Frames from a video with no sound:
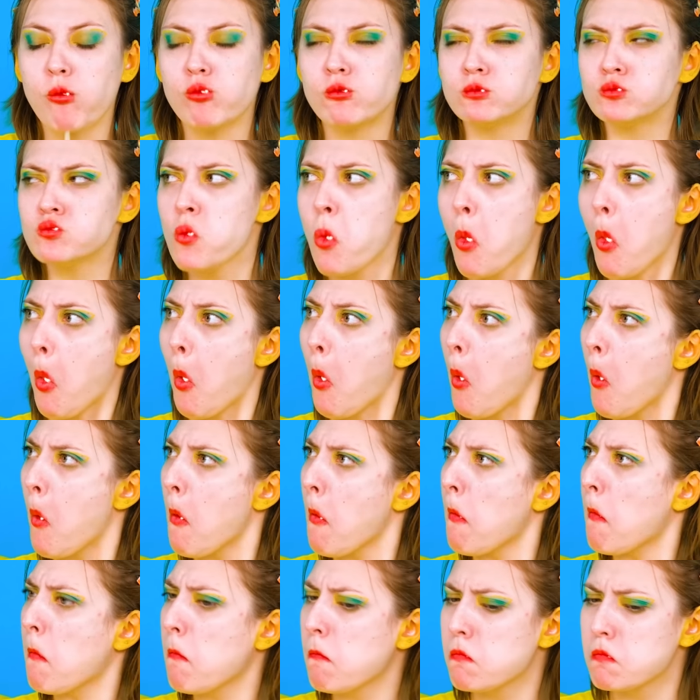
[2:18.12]
Why are you staring
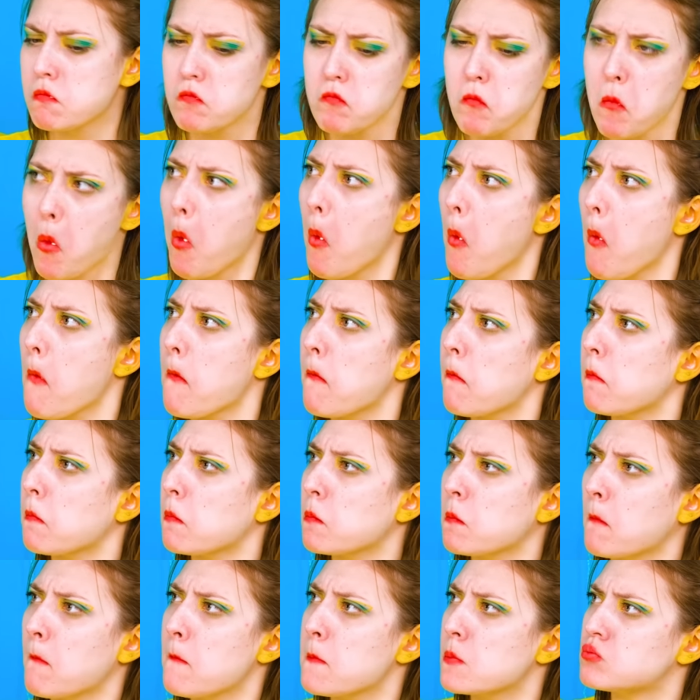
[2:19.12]
at me like that?
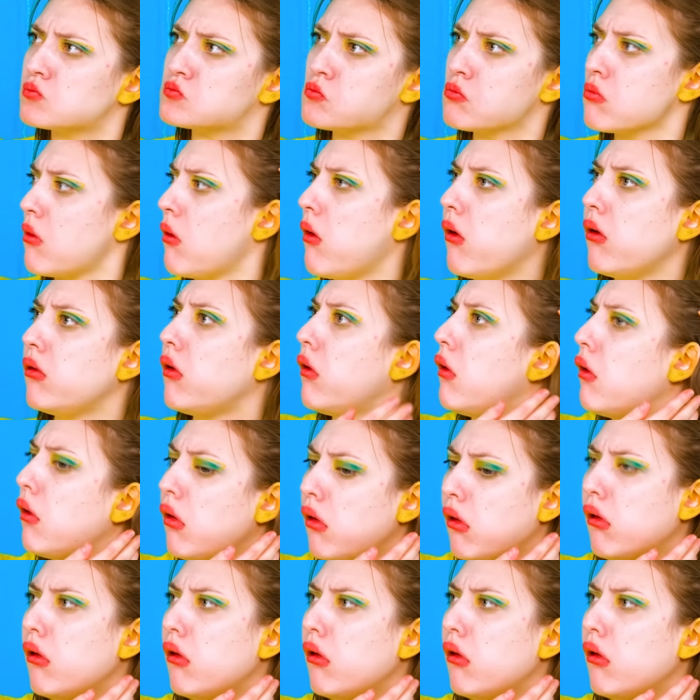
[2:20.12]
Actually, your ears turned